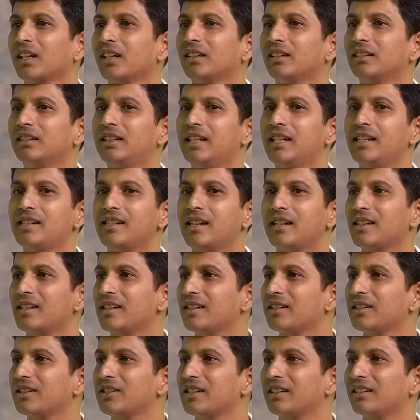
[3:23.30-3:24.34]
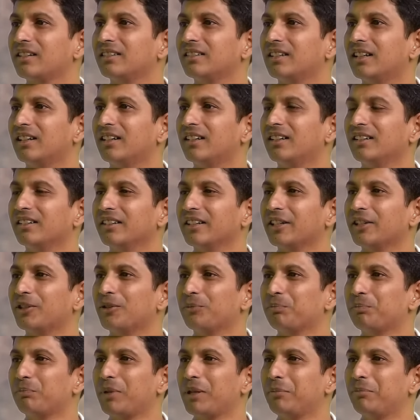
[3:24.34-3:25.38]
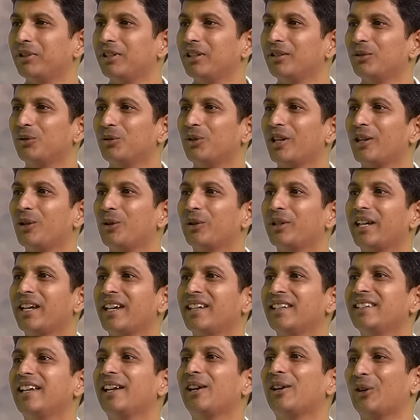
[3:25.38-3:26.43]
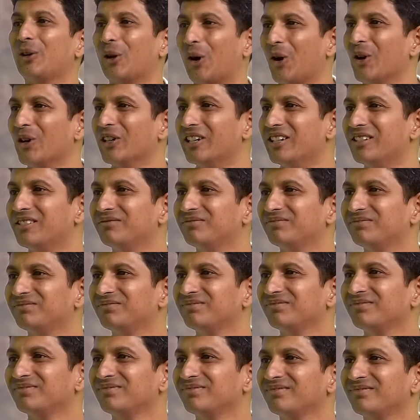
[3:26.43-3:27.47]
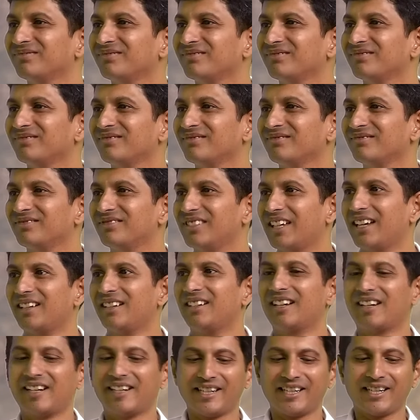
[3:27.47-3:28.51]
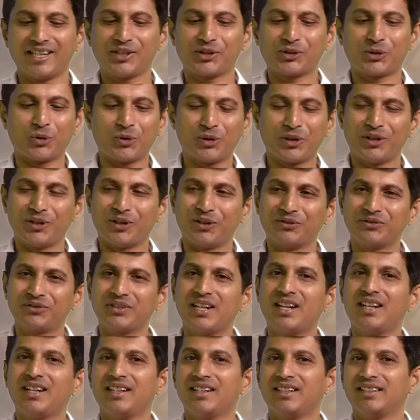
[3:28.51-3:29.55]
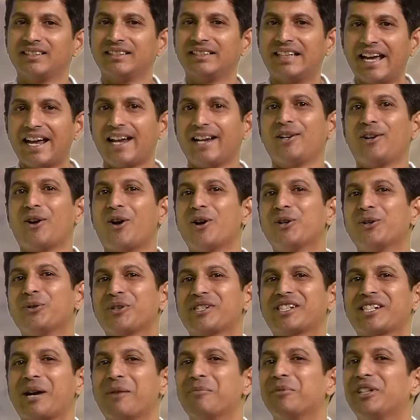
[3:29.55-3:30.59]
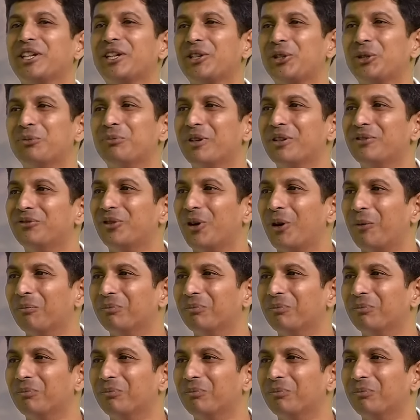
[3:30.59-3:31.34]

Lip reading: these are, people who are looking at their Lord. They are narrating a story of their Lord who has come in a human form.